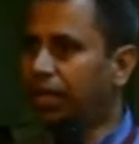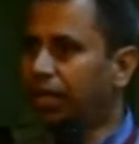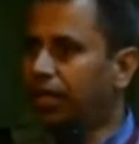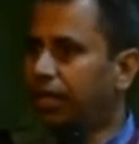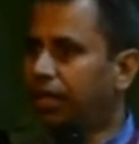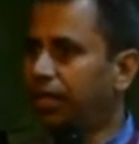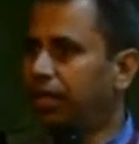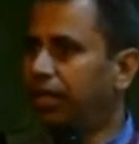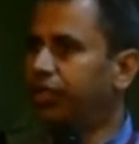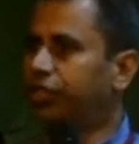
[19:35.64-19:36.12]

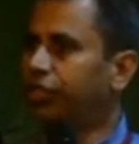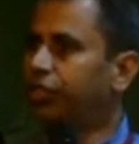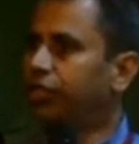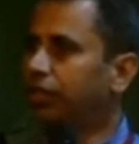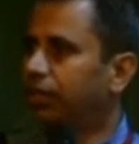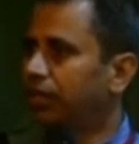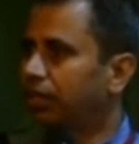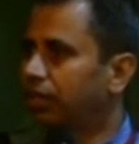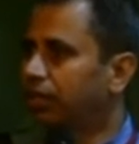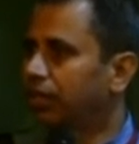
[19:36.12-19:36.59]
literature,
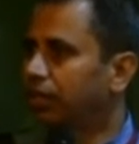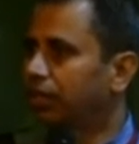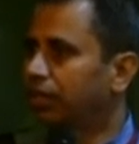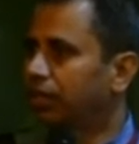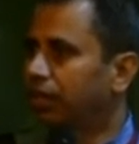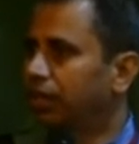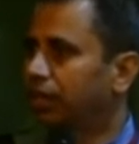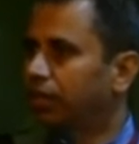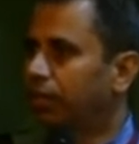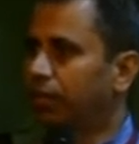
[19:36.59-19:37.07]

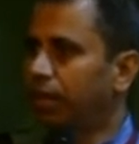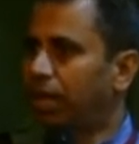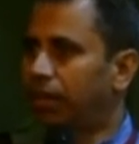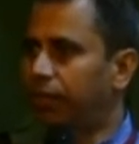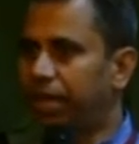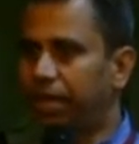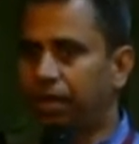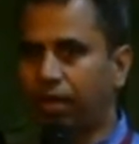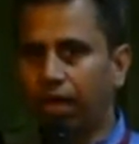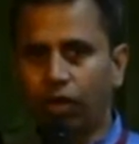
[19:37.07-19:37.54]

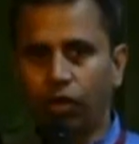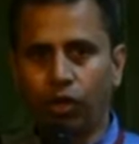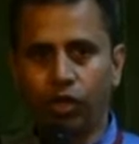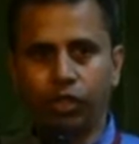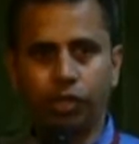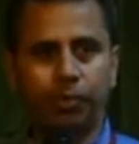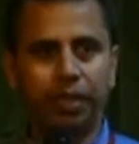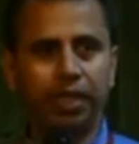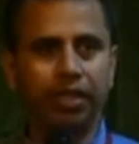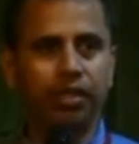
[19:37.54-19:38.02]
Brahminical
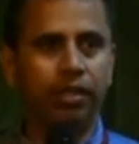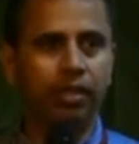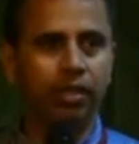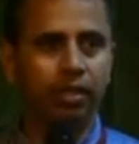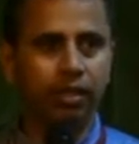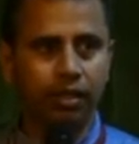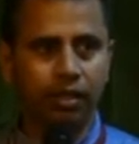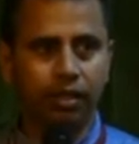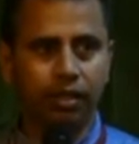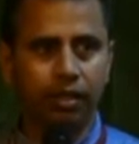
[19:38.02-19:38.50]

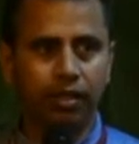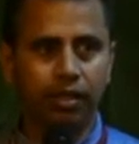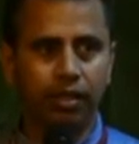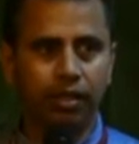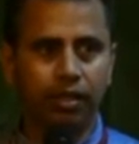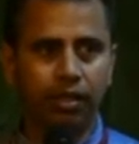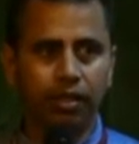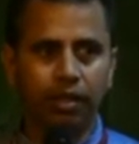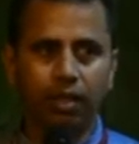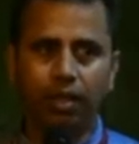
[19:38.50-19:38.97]
conspiracy,
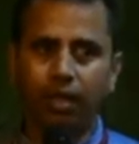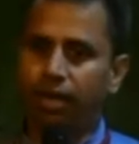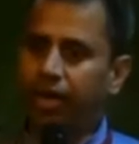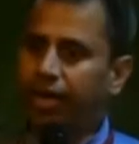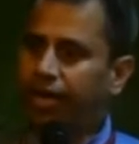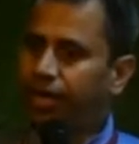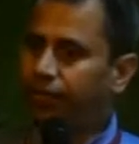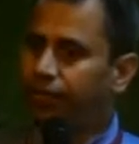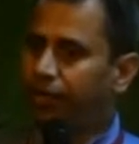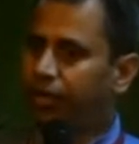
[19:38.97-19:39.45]

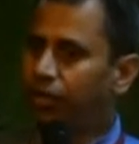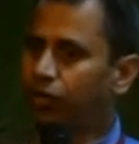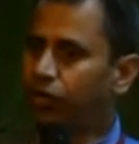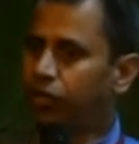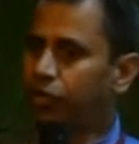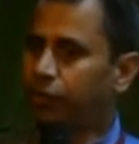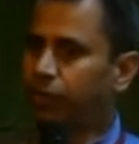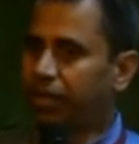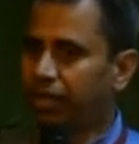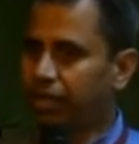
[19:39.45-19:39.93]
right-wing
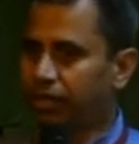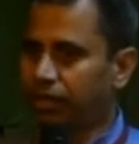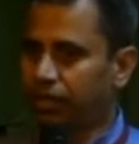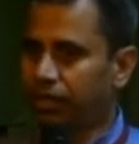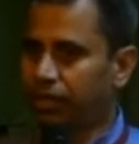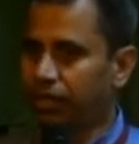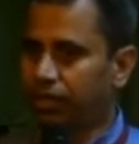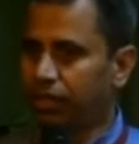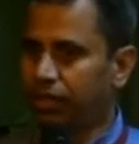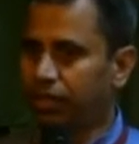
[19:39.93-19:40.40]

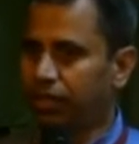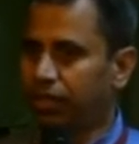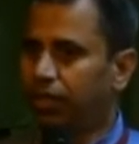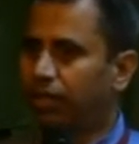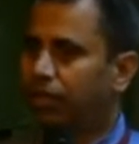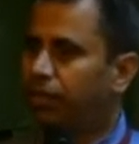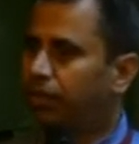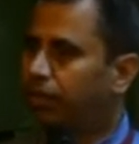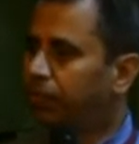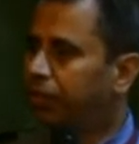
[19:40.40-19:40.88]
conspiracy,
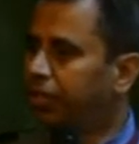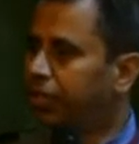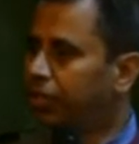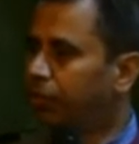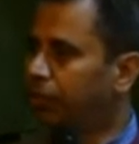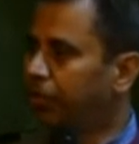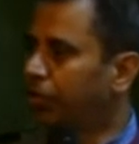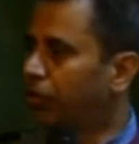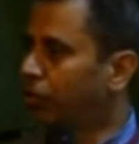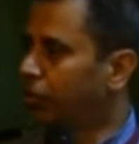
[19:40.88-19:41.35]

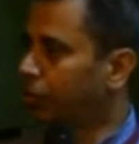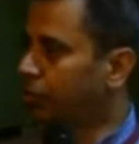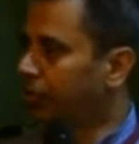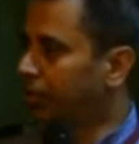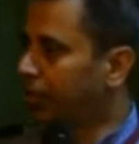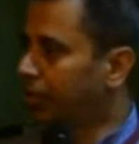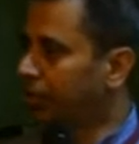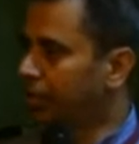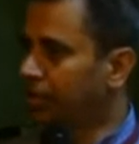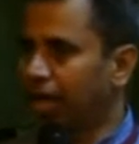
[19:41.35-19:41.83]
BJP
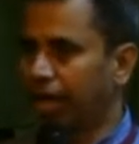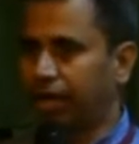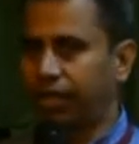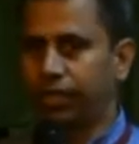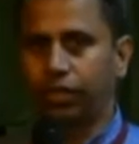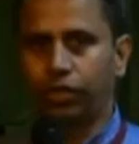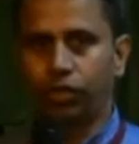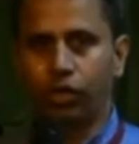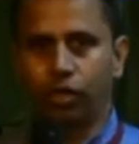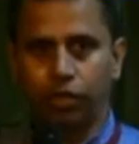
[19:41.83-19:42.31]
conspiracy,
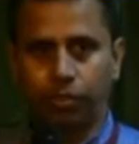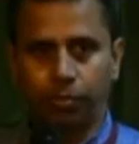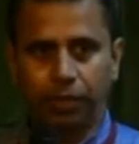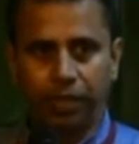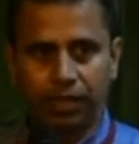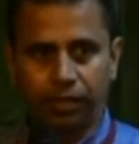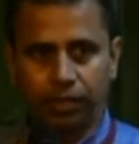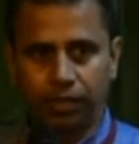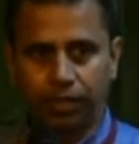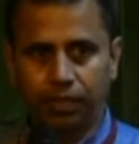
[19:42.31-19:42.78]
RSS
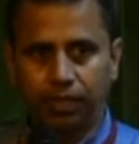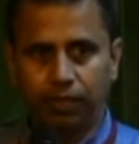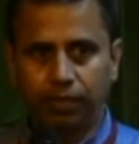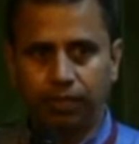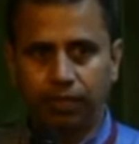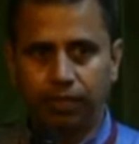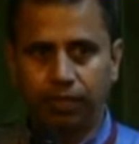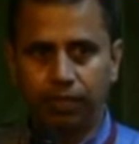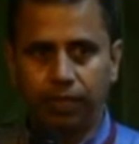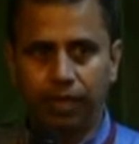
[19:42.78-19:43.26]
conspiracy,
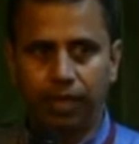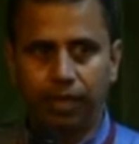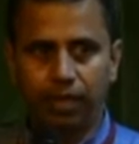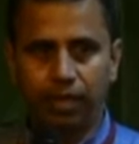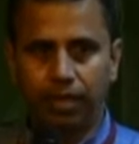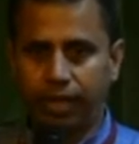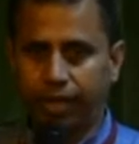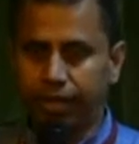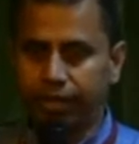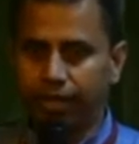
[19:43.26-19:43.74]

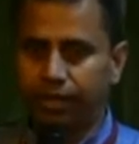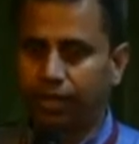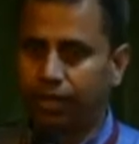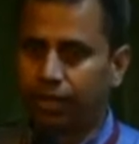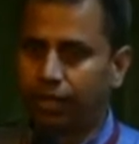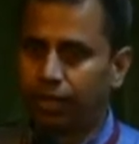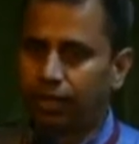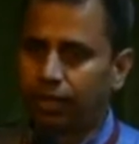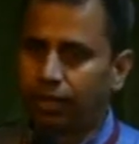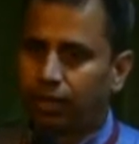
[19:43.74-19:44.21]
right?
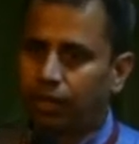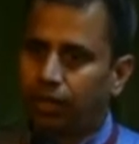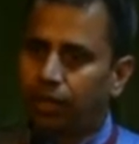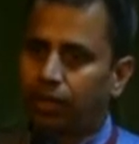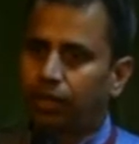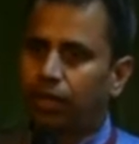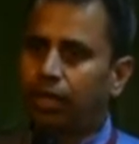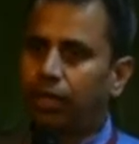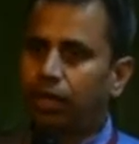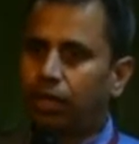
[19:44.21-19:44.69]

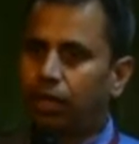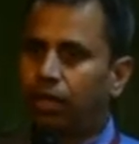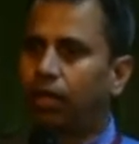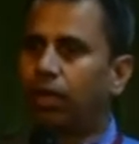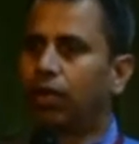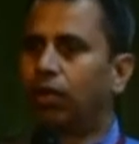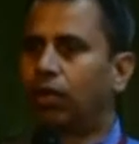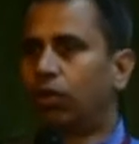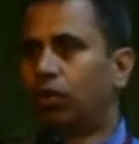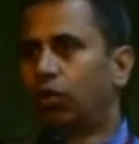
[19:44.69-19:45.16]
Then
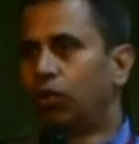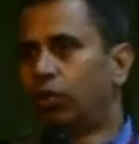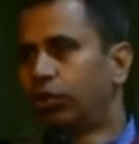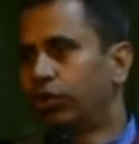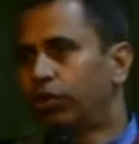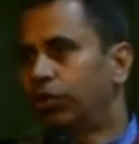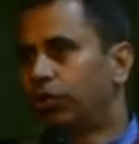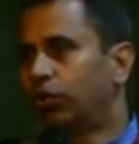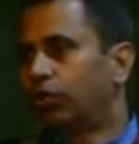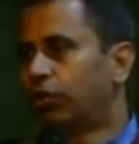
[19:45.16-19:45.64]

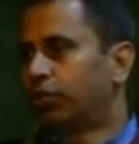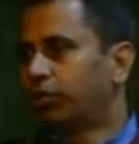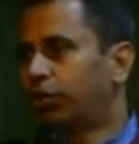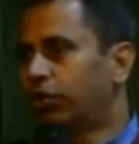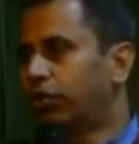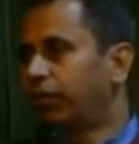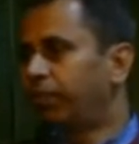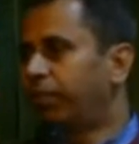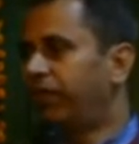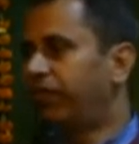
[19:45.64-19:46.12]
whom
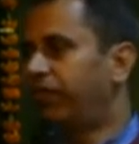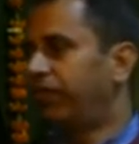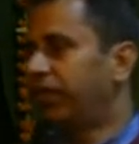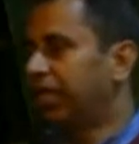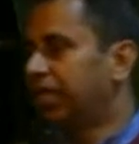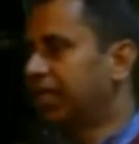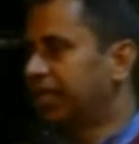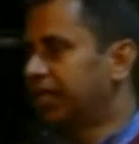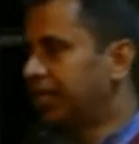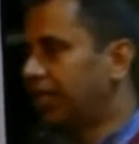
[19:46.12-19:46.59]
should
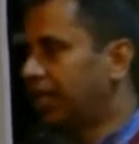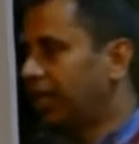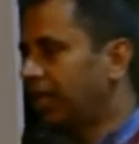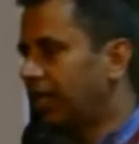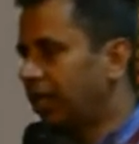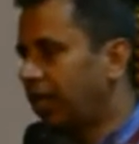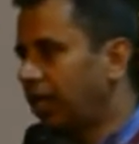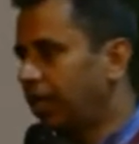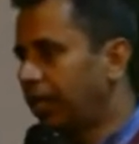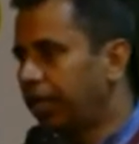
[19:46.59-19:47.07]
we consider
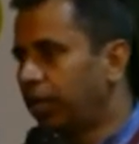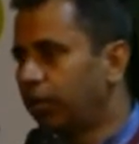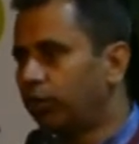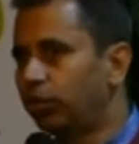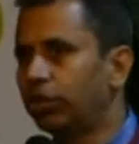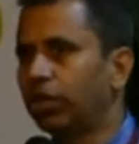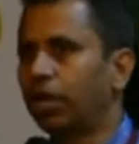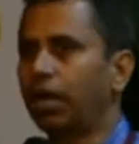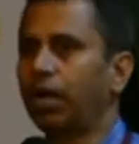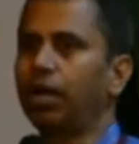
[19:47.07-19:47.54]
a
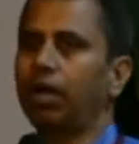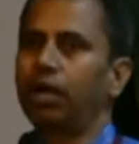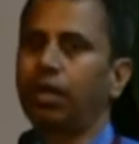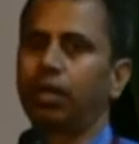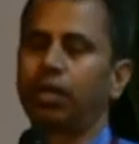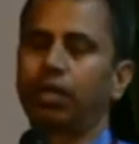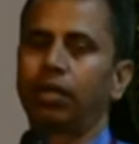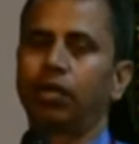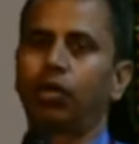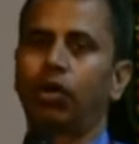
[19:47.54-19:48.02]
neutral
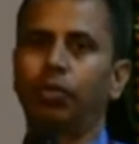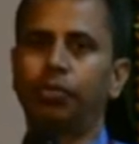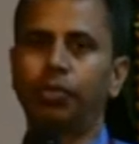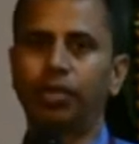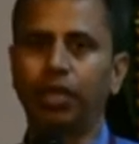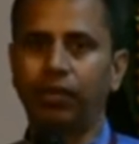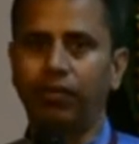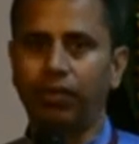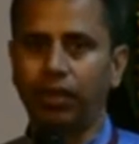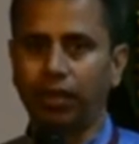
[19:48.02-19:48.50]

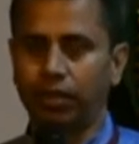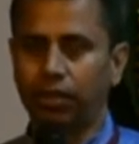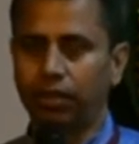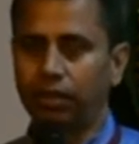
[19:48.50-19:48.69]
observer?